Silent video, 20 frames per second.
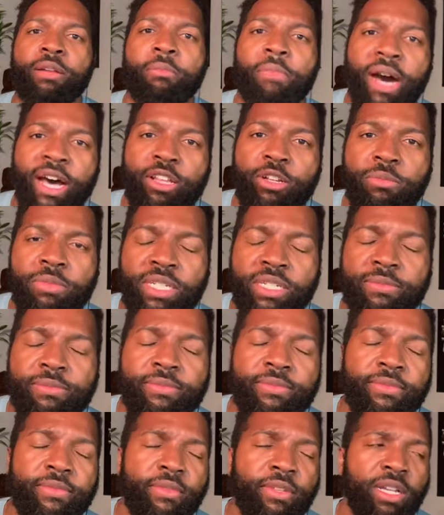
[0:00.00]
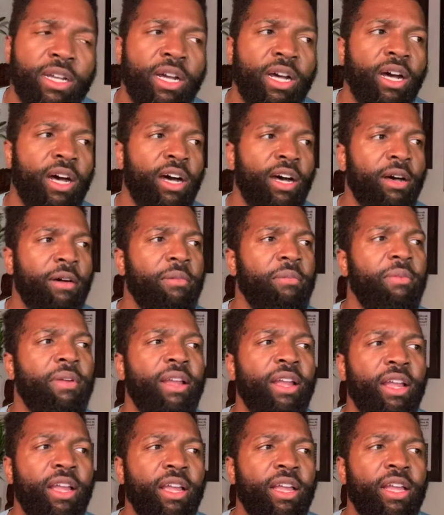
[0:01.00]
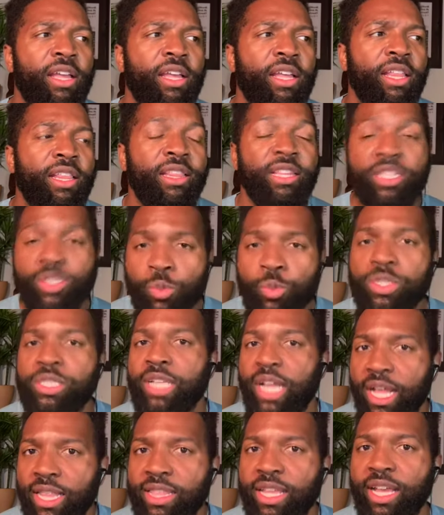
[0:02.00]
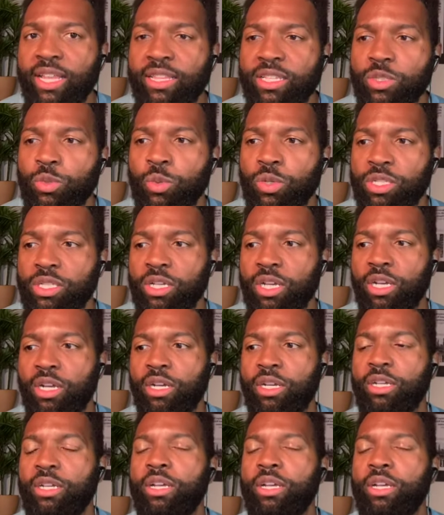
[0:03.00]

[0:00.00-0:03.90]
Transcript: this was not that. This was a a swab test